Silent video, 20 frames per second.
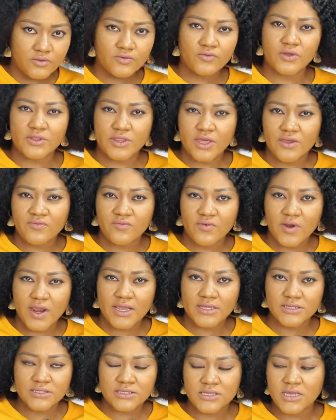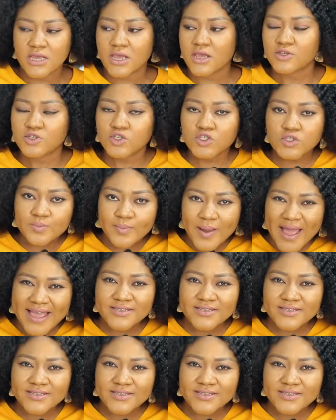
for their friends. Just buy